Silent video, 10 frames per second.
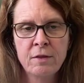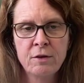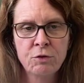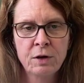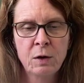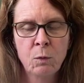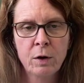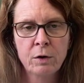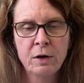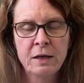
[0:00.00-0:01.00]
the drinking
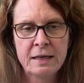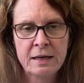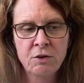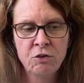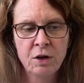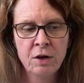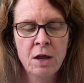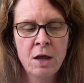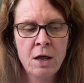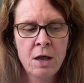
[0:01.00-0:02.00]
water in the kitchen.
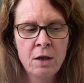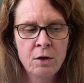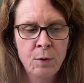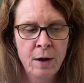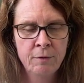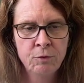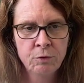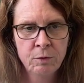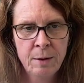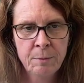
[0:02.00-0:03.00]
You have to
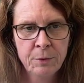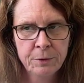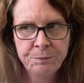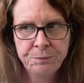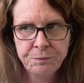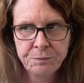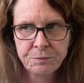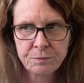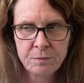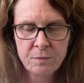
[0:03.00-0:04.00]
remember
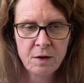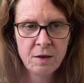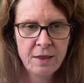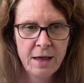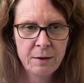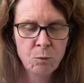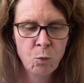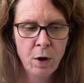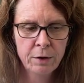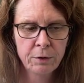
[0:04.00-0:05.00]
that
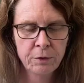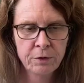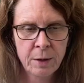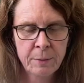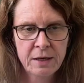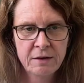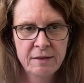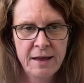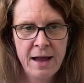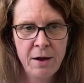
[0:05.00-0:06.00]
water coming into
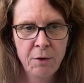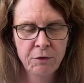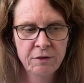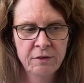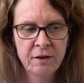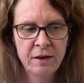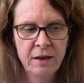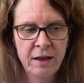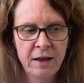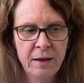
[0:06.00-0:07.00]
the house
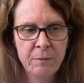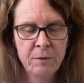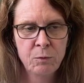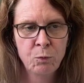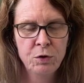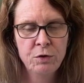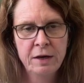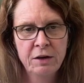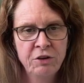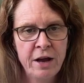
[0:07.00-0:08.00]
um, when you
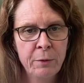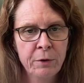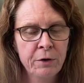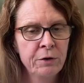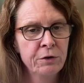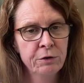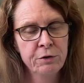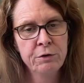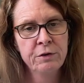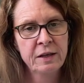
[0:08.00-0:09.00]
take a shower, you're
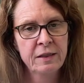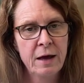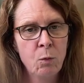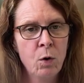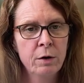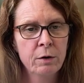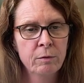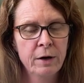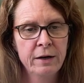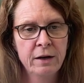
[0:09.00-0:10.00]
using that water,
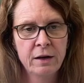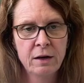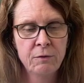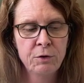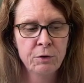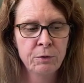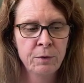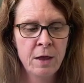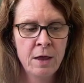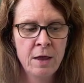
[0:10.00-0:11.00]
right? Like, and if you're
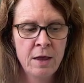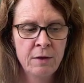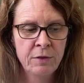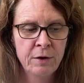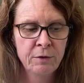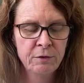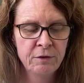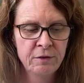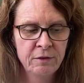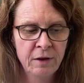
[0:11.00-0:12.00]
if
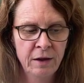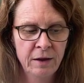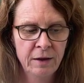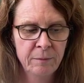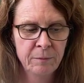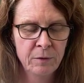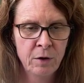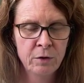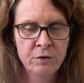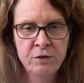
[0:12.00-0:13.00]
there's um,
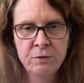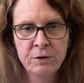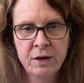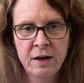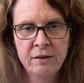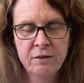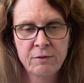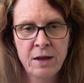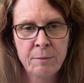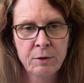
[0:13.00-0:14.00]
all different kinds of
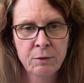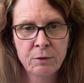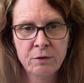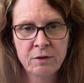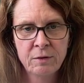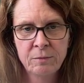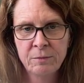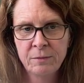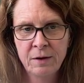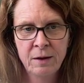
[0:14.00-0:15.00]
chemicals
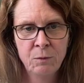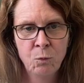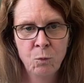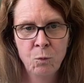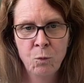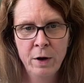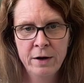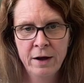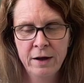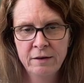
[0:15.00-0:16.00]
and and
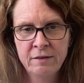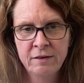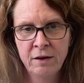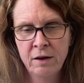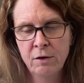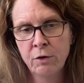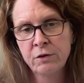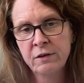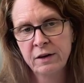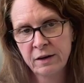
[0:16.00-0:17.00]
whatnot and
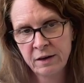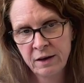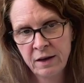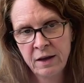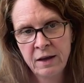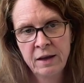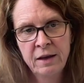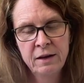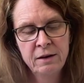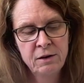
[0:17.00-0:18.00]
arsenic
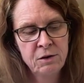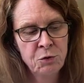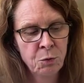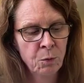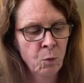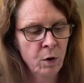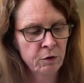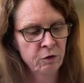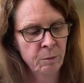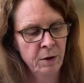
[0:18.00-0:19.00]
in your
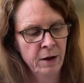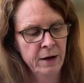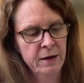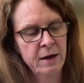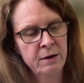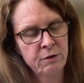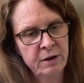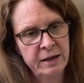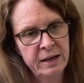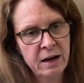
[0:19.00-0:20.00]
water supply and you're
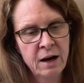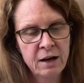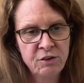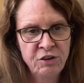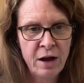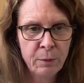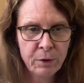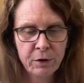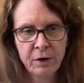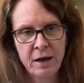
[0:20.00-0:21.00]
taking a hmm. hot
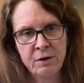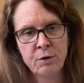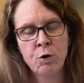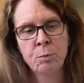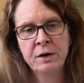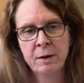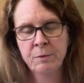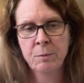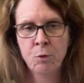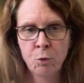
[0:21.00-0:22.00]
shower and you're opening up
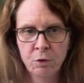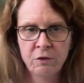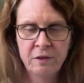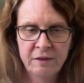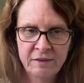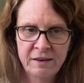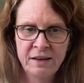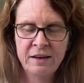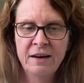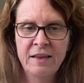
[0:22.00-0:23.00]
the pores in the
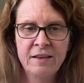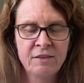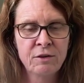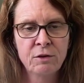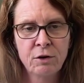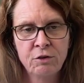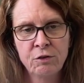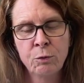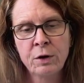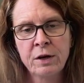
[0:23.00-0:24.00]
skin and that's your
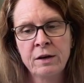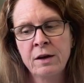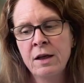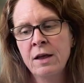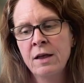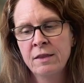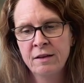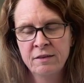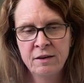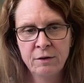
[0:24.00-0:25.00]
largest organ
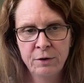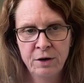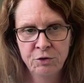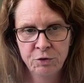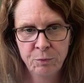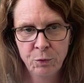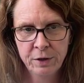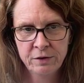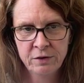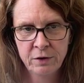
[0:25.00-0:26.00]
that's another entry
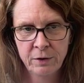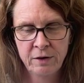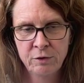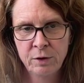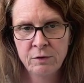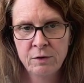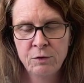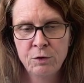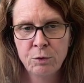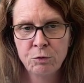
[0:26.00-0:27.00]
point okay so even
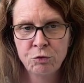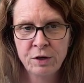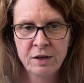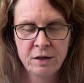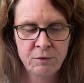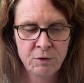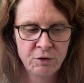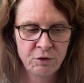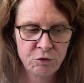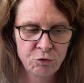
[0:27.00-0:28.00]
if you don't drink it if you're
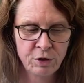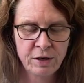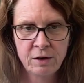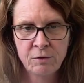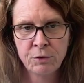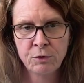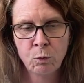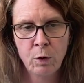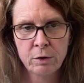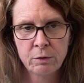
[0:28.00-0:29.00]
just drinking filter
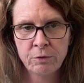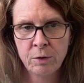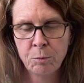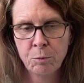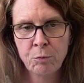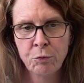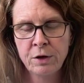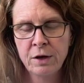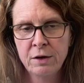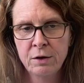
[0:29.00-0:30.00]
water from
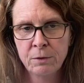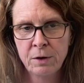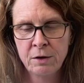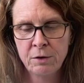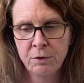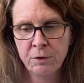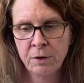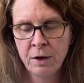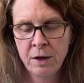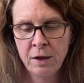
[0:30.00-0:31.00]
brita in your in your
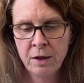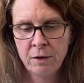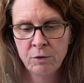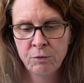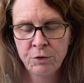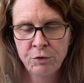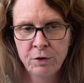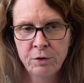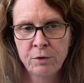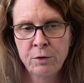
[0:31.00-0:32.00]

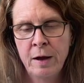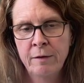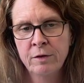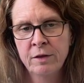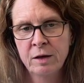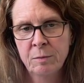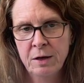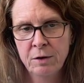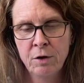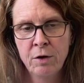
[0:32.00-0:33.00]
refrigerator, you have to think
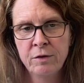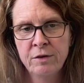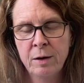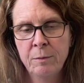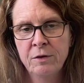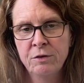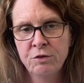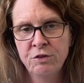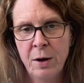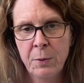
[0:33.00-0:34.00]
about all the times that you're
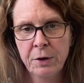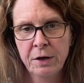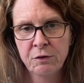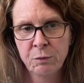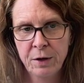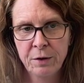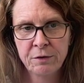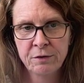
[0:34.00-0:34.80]
showering as well.